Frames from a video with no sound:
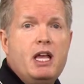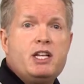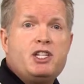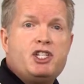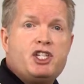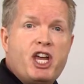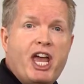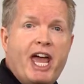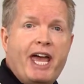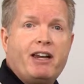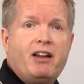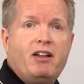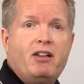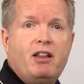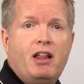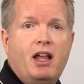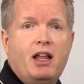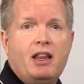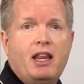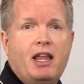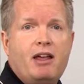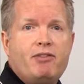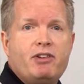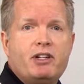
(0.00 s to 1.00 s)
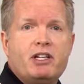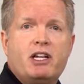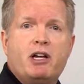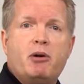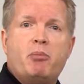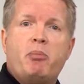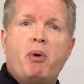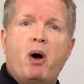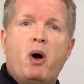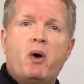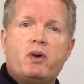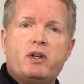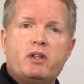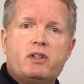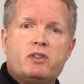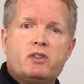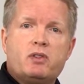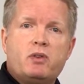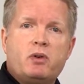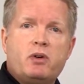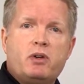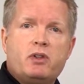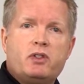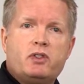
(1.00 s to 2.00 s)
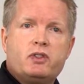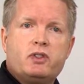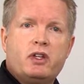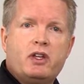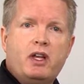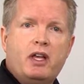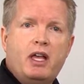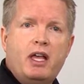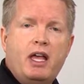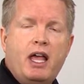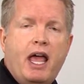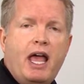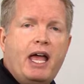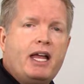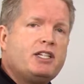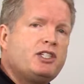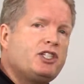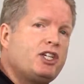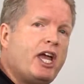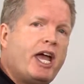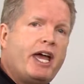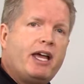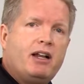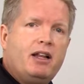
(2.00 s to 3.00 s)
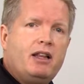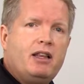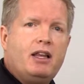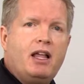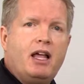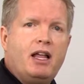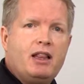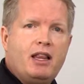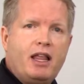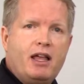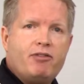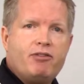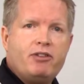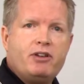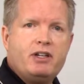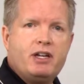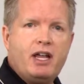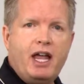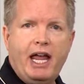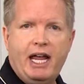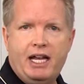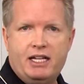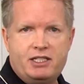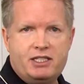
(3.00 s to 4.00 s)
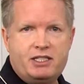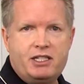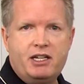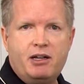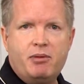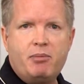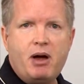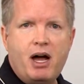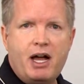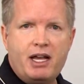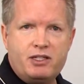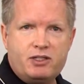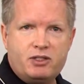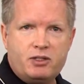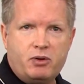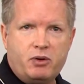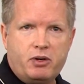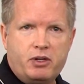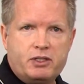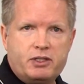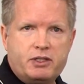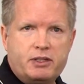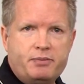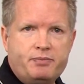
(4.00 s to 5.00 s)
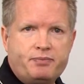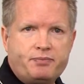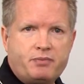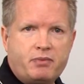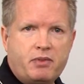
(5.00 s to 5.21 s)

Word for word: channel 11 component source and channel 11 HDMI source.